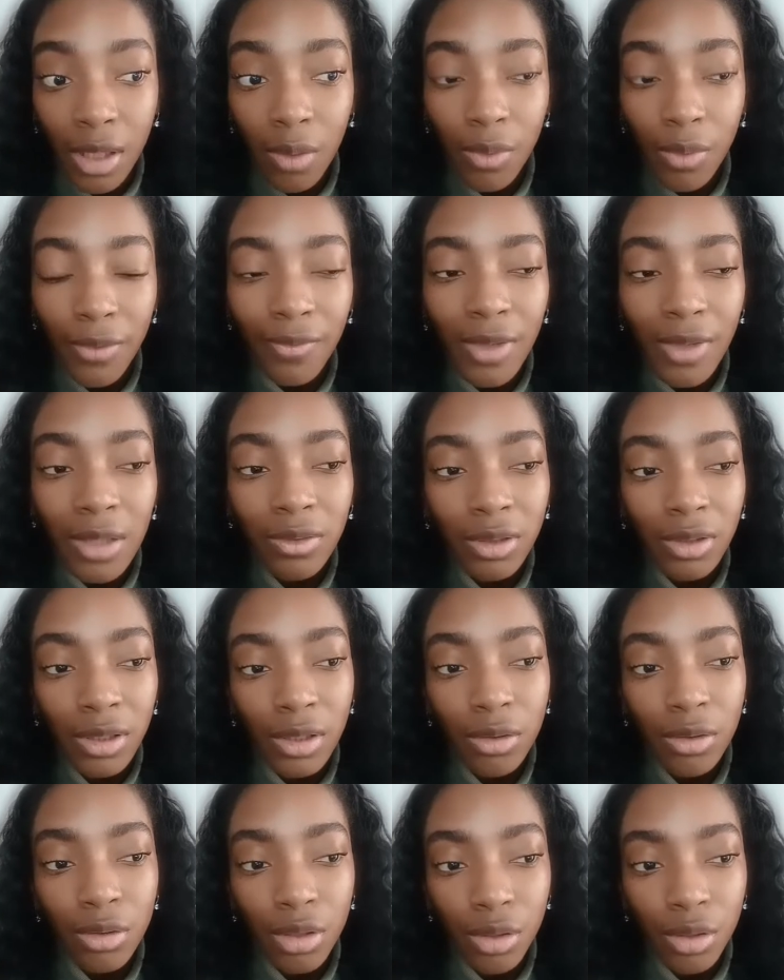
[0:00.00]
We found a
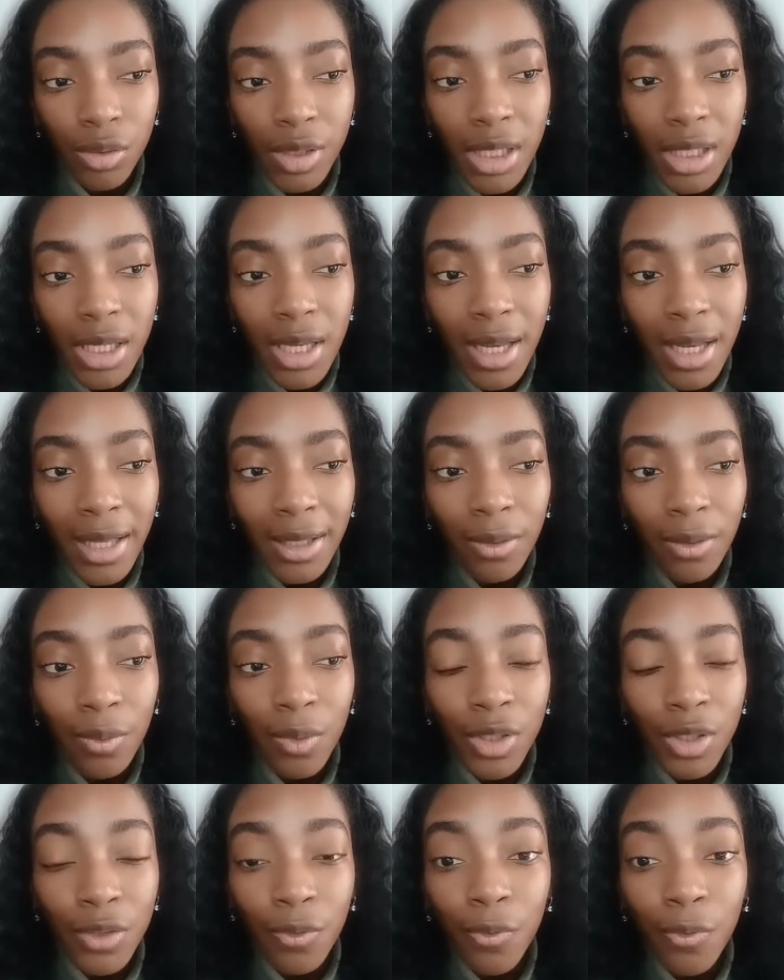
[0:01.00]
little tree and it
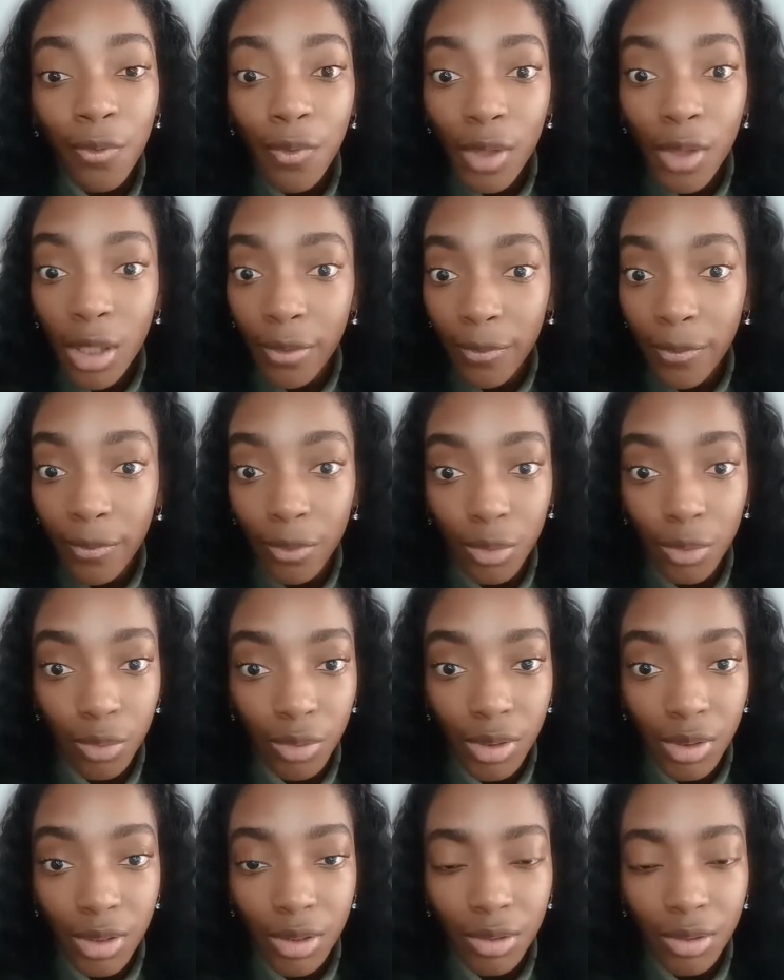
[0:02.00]
was full of
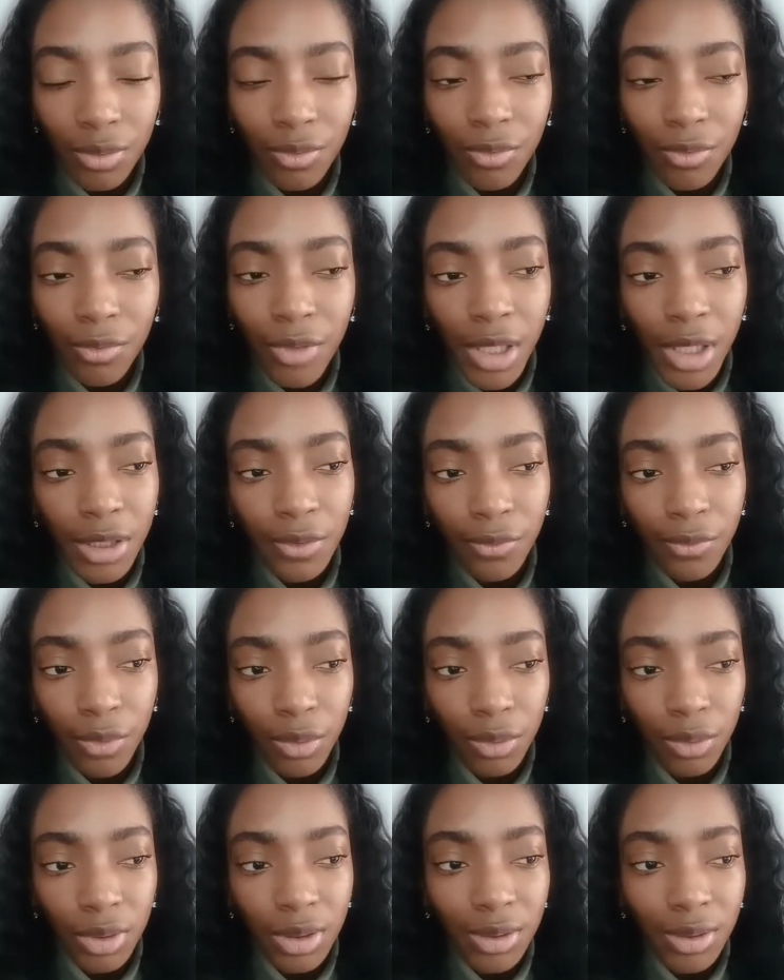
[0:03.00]
fruits, fresh
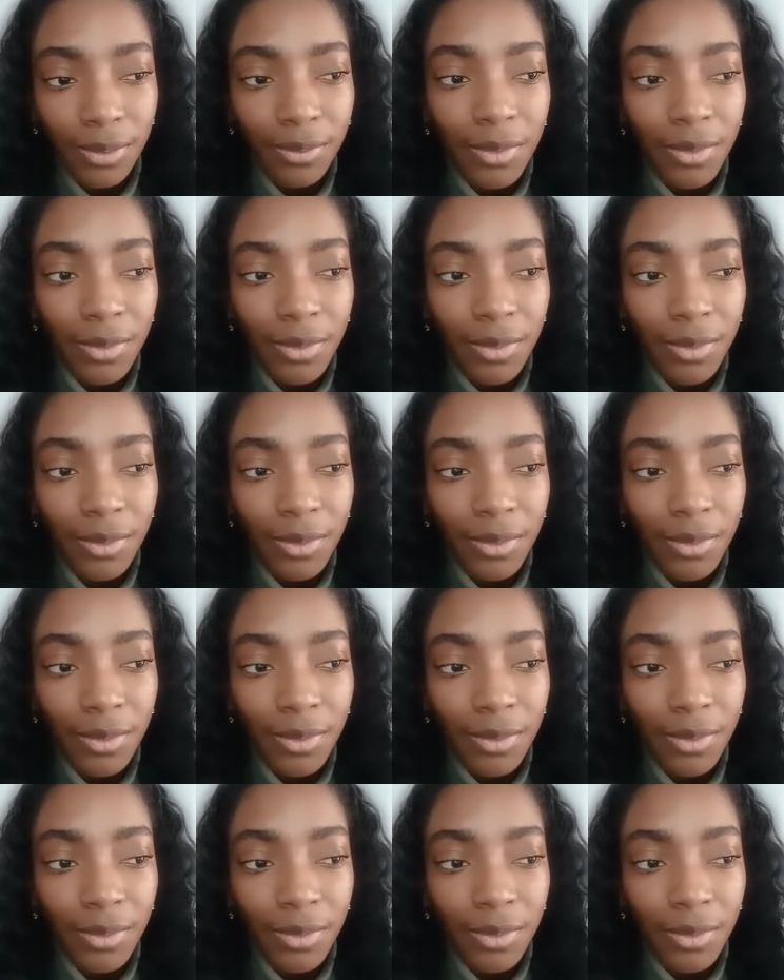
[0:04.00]
fruits.